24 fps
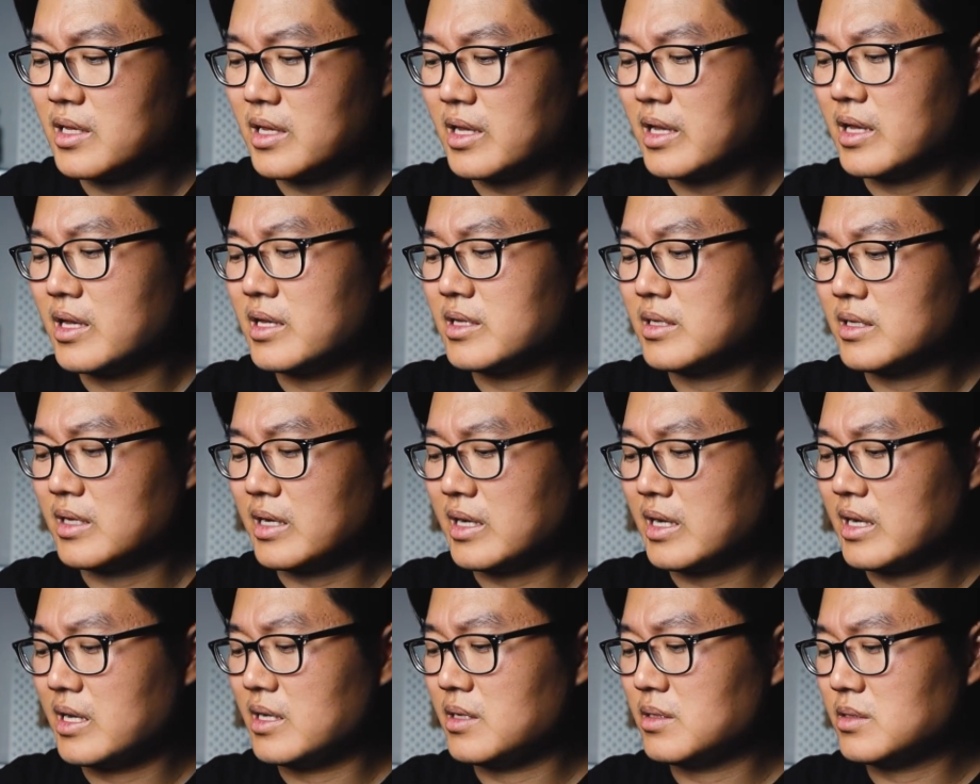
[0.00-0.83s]
and
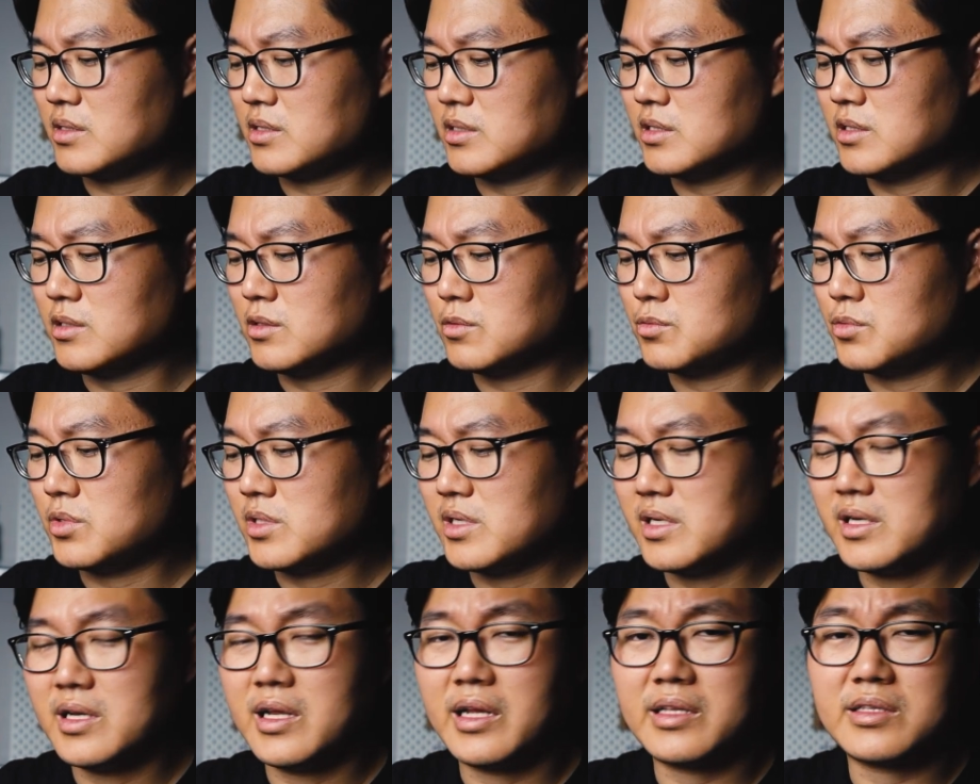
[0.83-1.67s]
I still
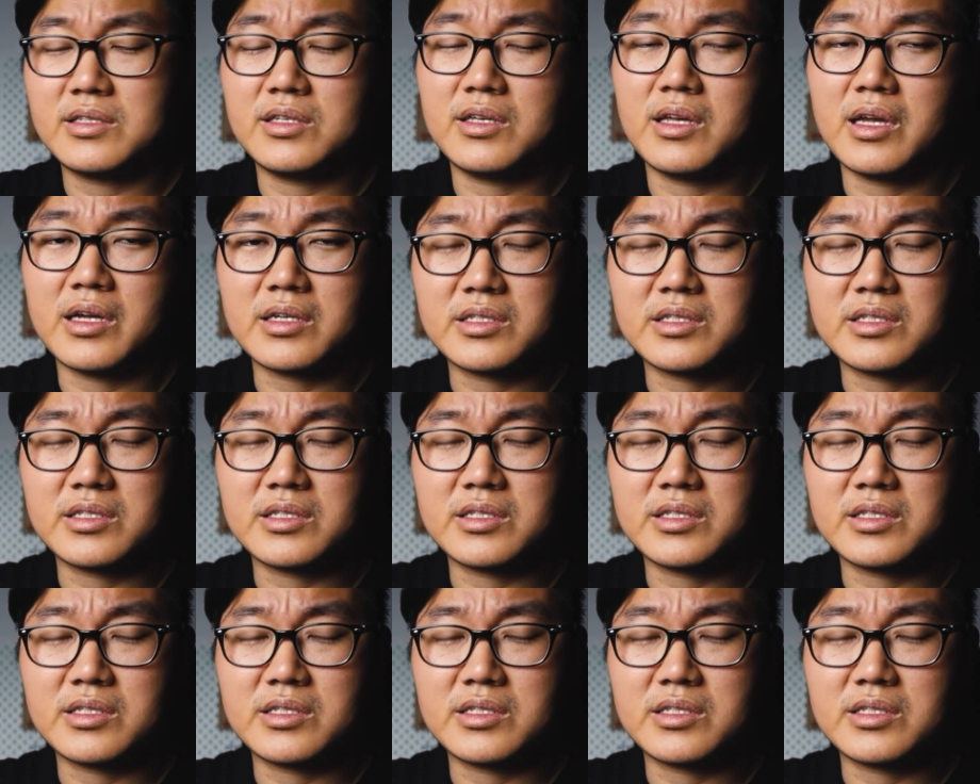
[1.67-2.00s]
really like the